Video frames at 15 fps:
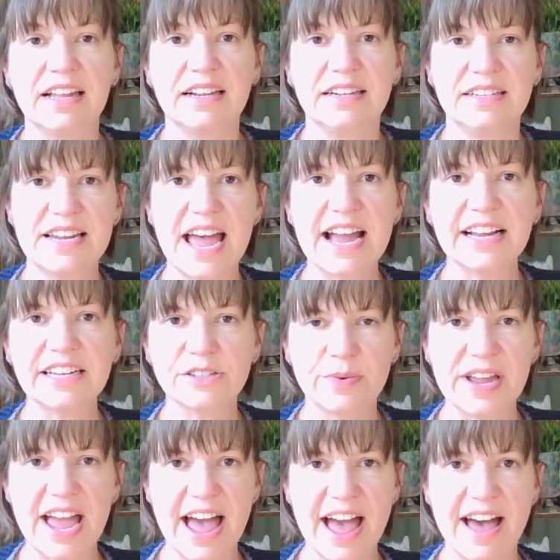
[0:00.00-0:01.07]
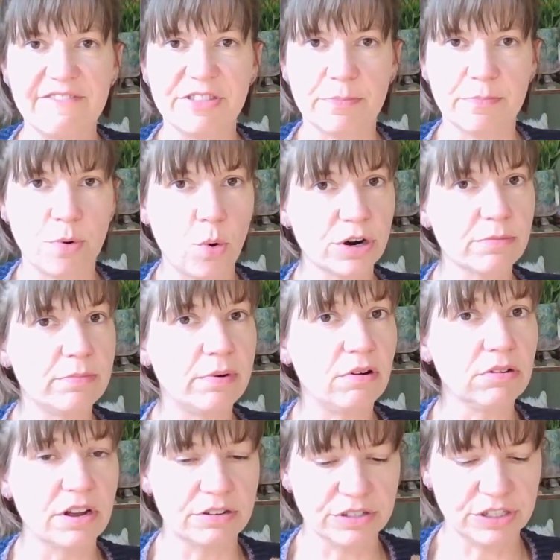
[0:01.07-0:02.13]
Next, we have the
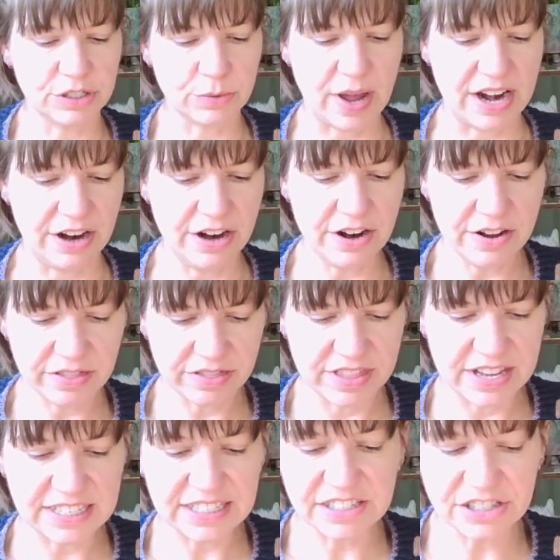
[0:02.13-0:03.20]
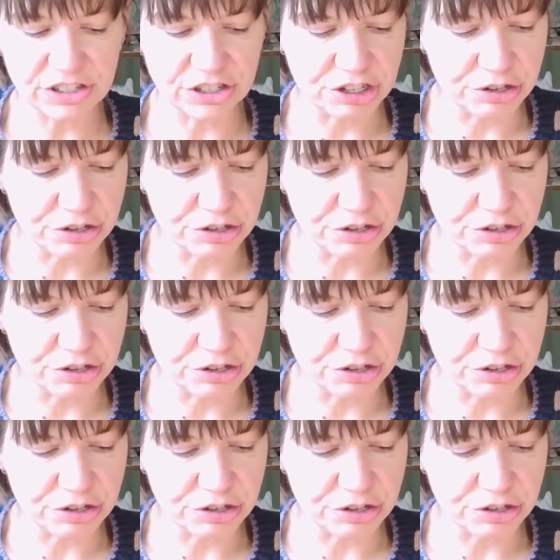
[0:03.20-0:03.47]
Portobello sweater. This is a new